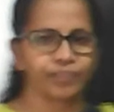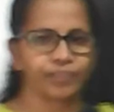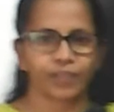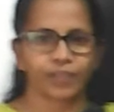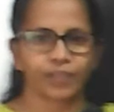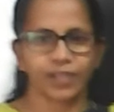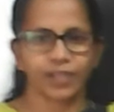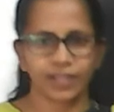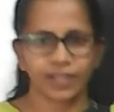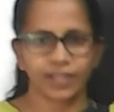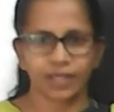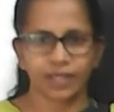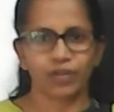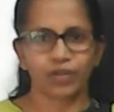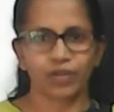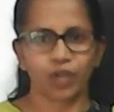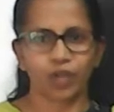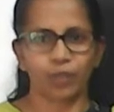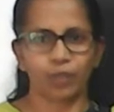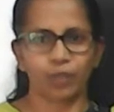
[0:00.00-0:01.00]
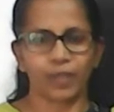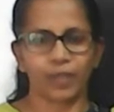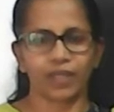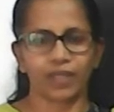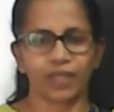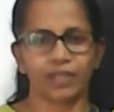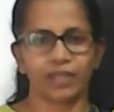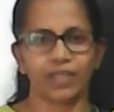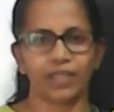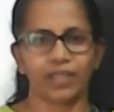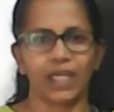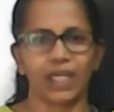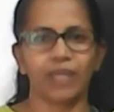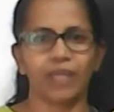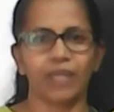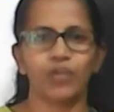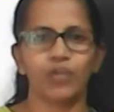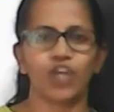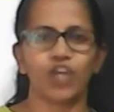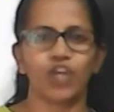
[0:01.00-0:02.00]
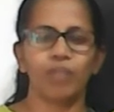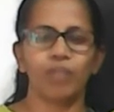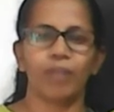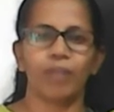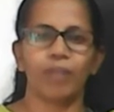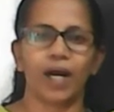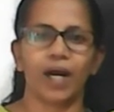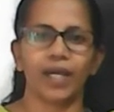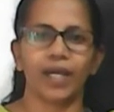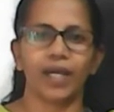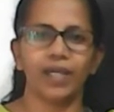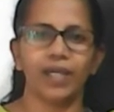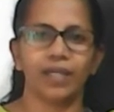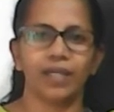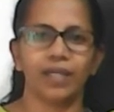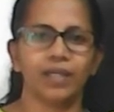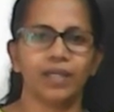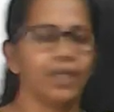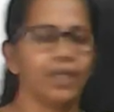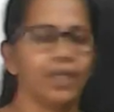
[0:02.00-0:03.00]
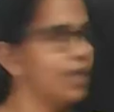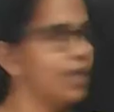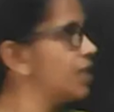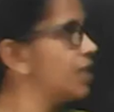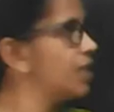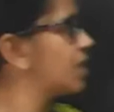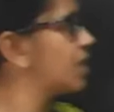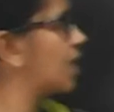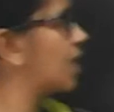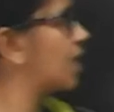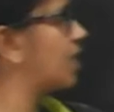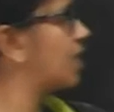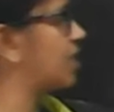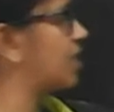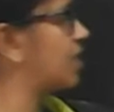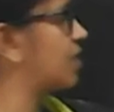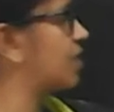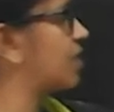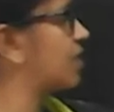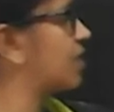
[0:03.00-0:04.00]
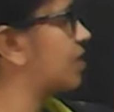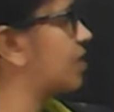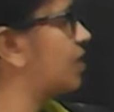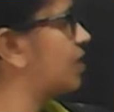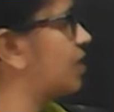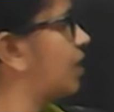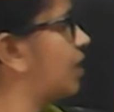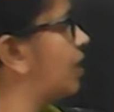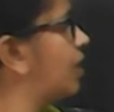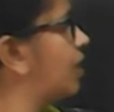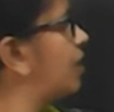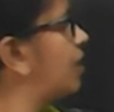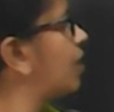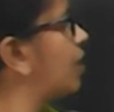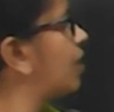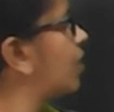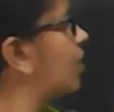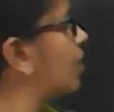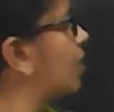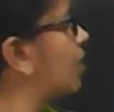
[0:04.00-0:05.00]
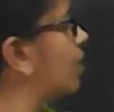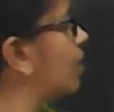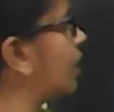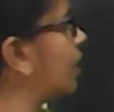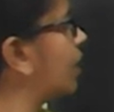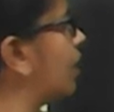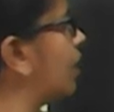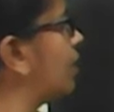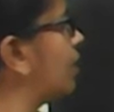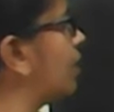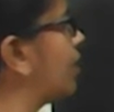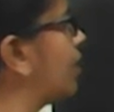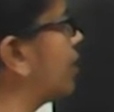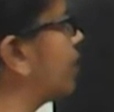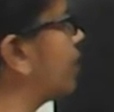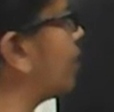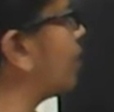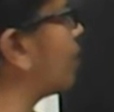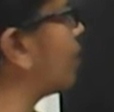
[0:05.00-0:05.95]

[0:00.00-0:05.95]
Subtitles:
this is our topic. Division by a single digit. Okay, let the number